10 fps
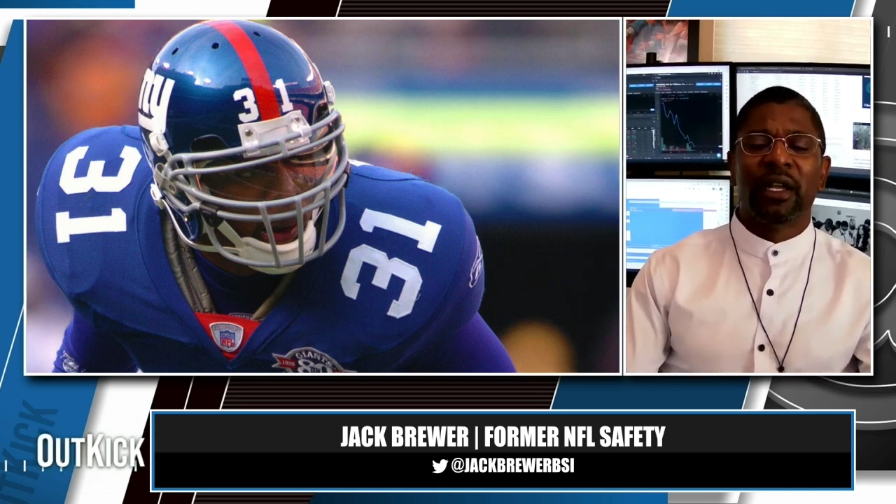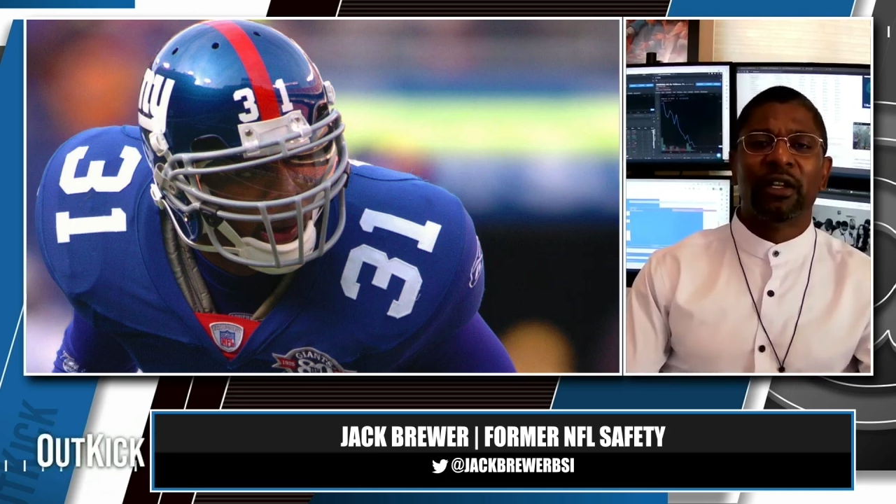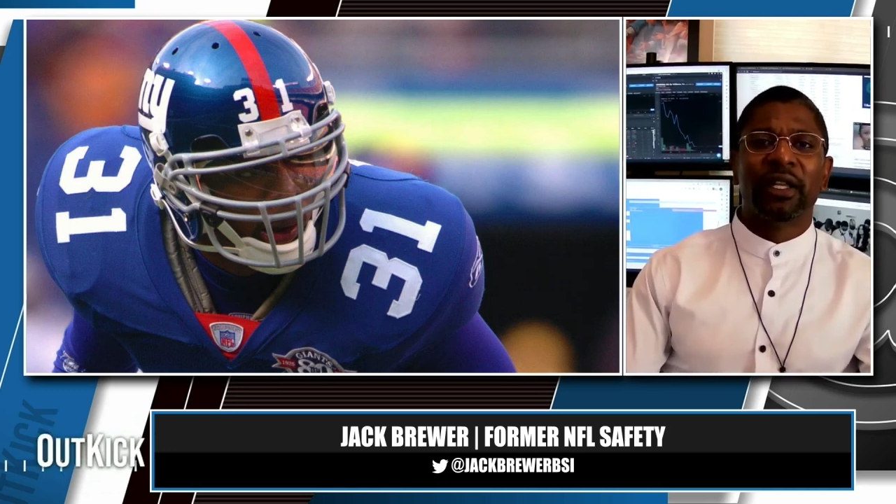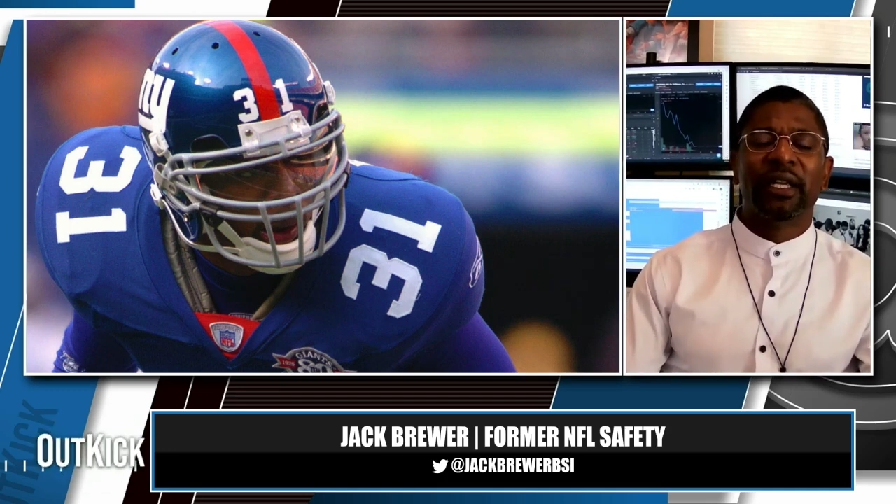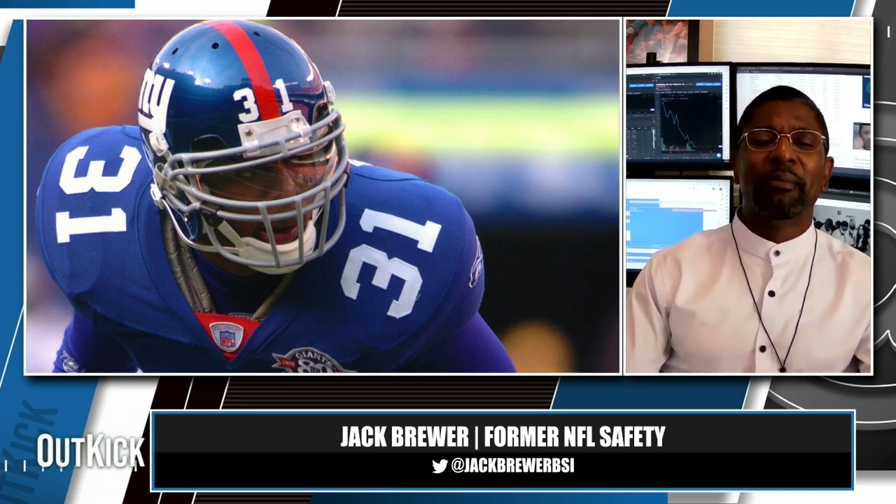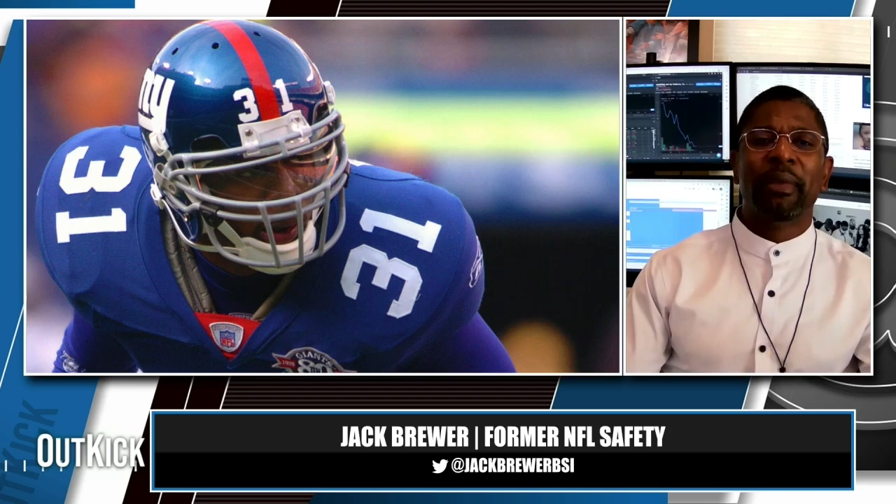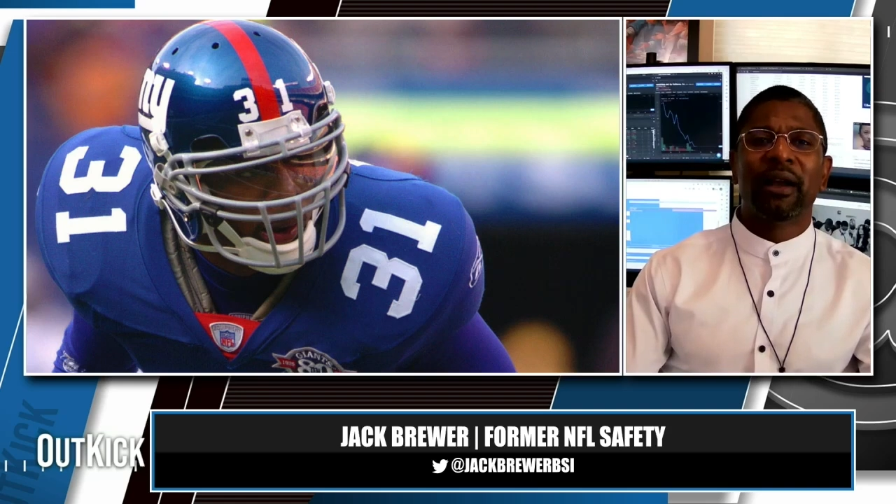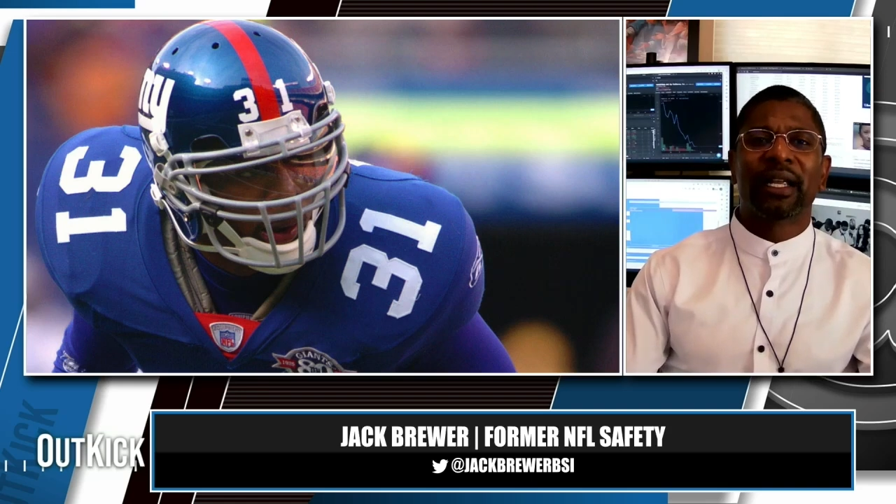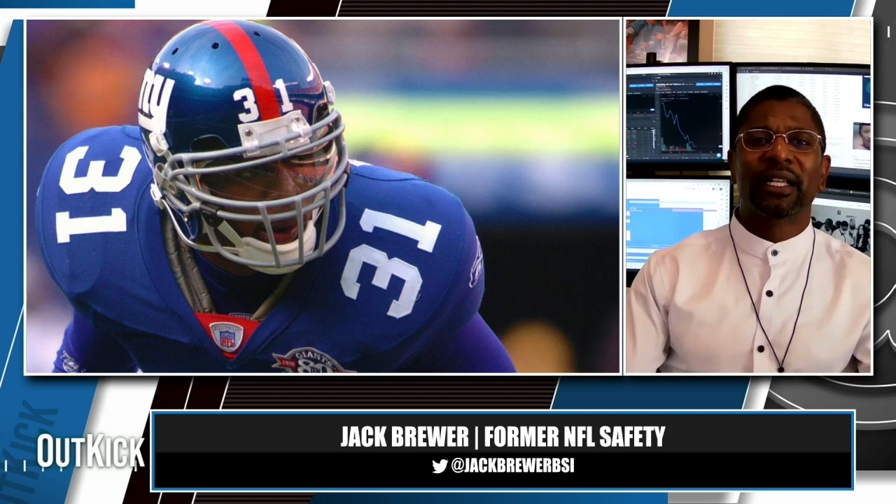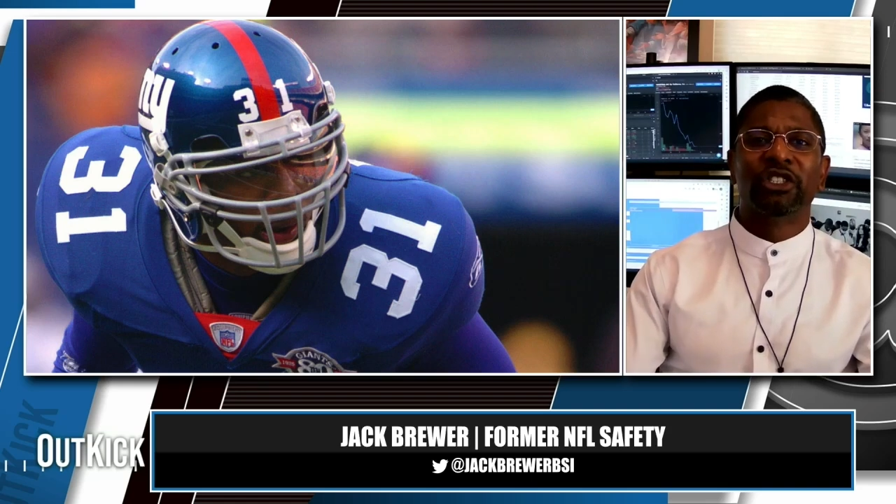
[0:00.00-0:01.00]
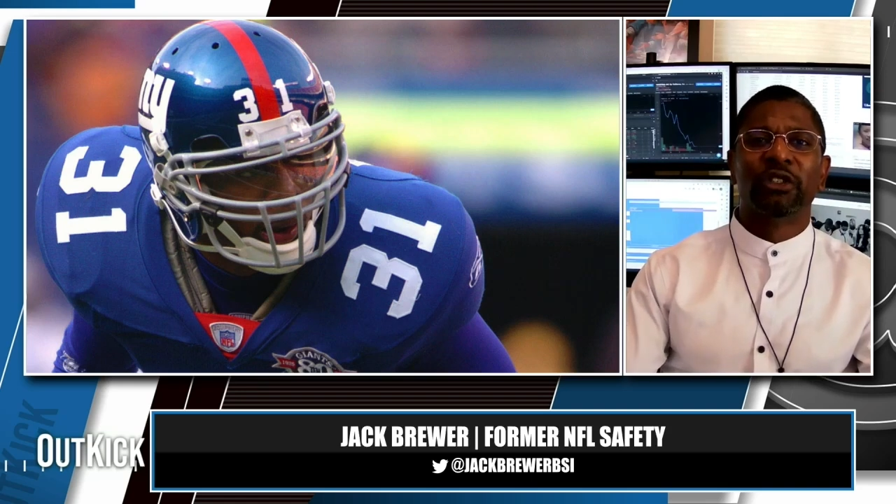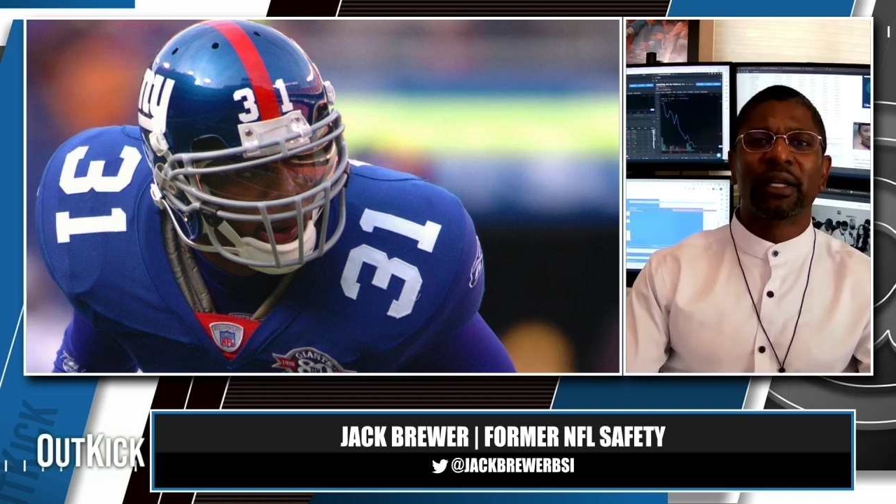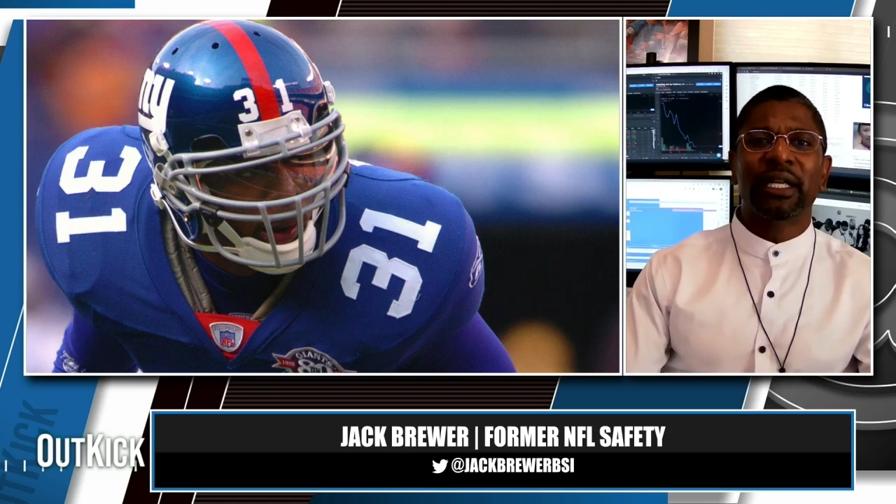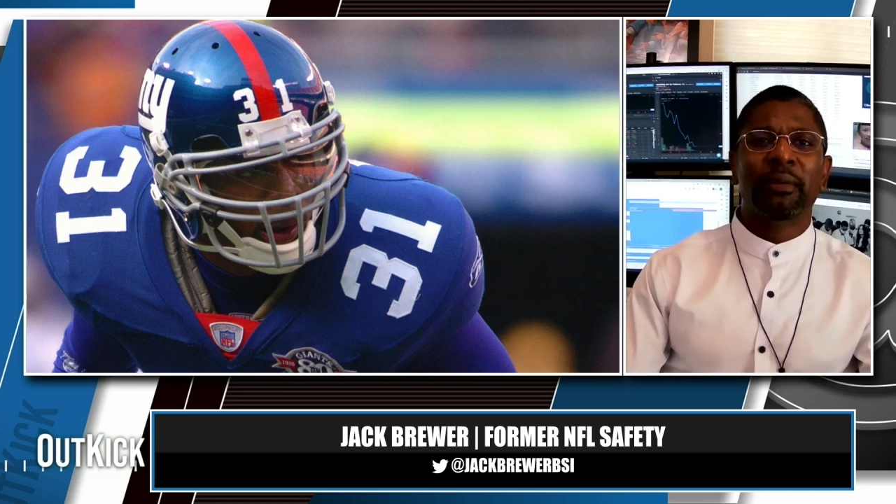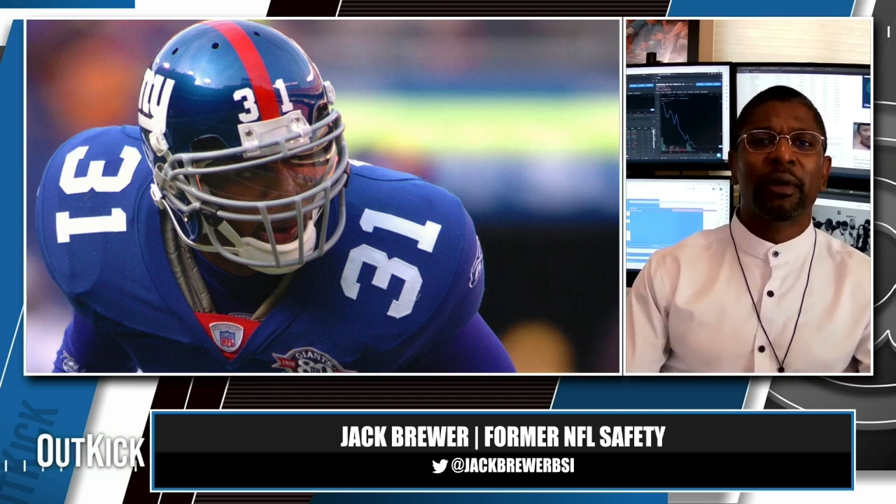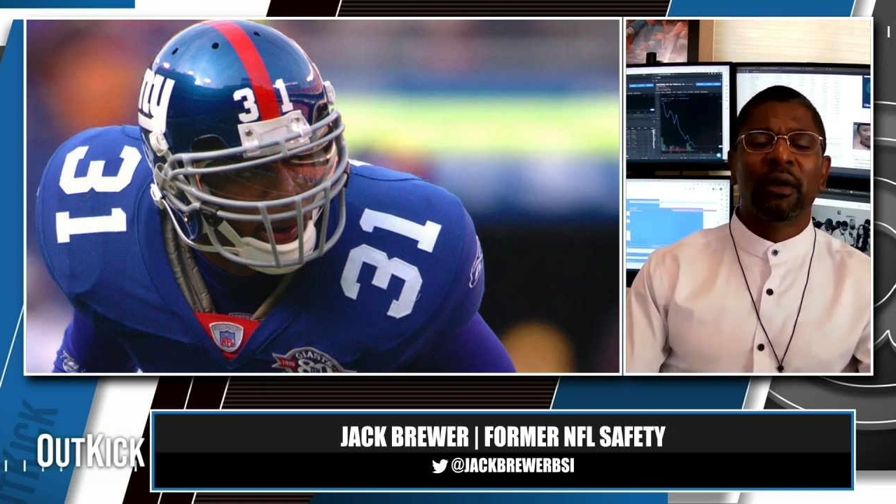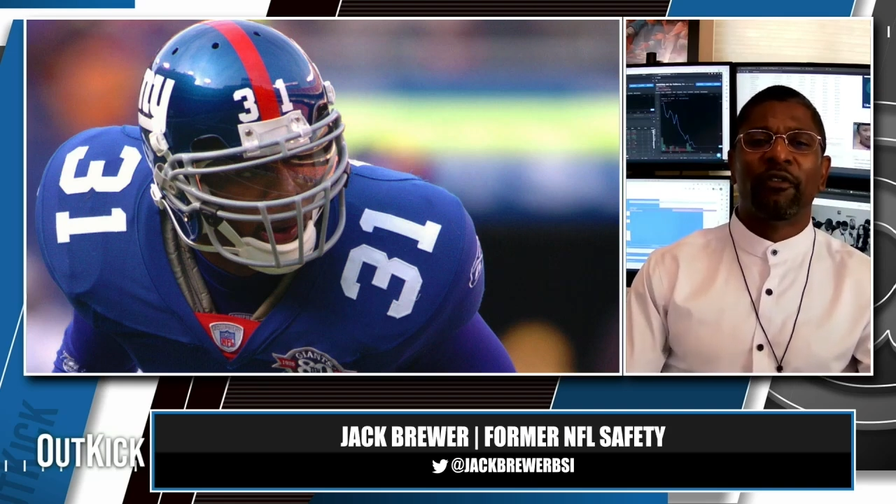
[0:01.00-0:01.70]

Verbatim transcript: You know, the American dream